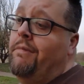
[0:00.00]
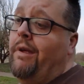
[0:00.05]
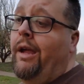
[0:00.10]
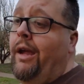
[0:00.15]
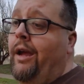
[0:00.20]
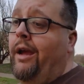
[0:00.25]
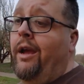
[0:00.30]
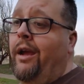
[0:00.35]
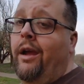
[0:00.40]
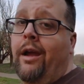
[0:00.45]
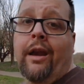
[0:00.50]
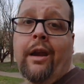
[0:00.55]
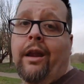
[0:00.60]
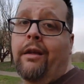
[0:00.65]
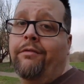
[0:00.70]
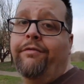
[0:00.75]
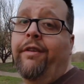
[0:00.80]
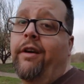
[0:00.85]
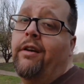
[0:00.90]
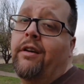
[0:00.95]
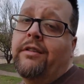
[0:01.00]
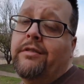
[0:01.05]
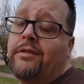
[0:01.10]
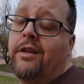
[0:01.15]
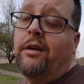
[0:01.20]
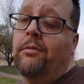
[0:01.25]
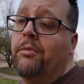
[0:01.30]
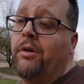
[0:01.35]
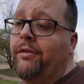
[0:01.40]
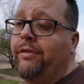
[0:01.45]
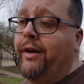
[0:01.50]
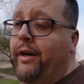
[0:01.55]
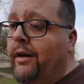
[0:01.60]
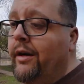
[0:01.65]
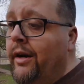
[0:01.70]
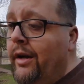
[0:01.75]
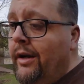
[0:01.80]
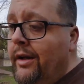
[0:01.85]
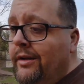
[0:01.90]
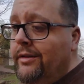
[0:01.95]
and photos don't move here.
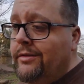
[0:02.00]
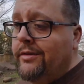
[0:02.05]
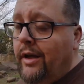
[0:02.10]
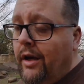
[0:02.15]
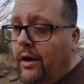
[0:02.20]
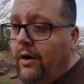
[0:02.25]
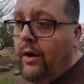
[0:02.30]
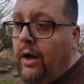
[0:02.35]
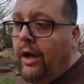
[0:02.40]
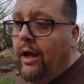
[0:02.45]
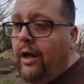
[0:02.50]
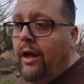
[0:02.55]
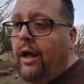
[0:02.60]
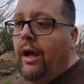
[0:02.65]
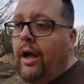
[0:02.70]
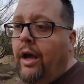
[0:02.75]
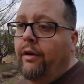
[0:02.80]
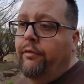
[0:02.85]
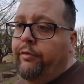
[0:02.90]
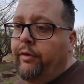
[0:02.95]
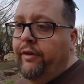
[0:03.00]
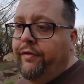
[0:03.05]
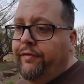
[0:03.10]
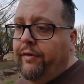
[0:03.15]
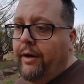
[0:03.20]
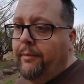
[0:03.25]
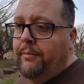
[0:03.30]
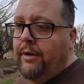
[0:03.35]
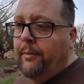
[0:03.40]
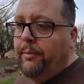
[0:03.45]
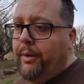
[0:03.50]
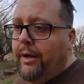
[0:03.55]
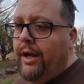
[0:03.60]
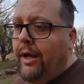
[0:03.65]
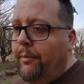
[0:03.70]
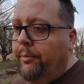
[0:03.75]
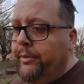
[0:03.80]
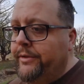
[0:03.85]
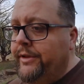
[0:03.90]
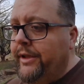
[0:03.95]
So I've reframed up a
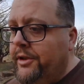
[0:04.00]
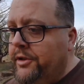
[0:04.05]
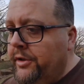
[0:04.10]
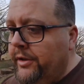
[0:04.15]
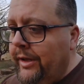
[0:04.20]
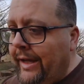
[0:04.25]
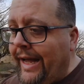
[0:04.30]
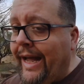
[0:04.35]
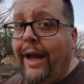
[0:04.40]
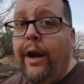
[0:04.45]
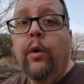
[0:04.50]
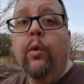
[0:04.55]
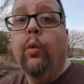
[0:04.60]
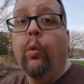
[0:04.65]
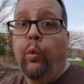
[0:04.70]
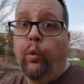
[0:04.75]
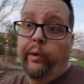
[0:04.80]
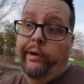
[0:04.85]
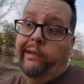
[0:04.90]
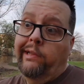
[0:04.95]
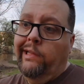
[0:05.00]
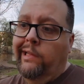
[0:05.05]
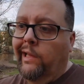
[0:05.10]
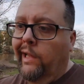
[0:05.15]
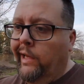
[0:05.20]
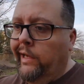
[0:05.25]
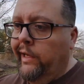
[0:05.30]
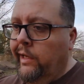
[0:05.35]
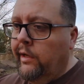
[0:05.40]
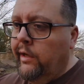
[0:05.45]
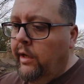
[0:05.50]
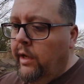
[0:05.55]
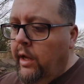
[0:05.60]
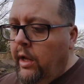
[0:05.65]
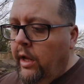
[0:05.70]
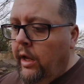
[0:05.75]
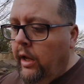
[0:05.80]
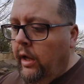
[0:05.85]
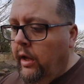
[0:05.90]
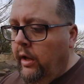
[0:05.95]
composition. I really like it.
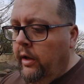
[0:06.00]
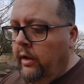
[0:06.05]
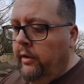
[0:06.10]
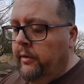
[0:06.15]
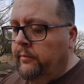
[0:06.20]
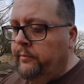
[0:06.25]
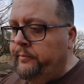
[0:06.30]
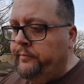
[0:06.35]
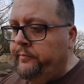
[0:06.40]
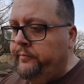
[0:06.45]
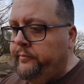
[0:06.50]
So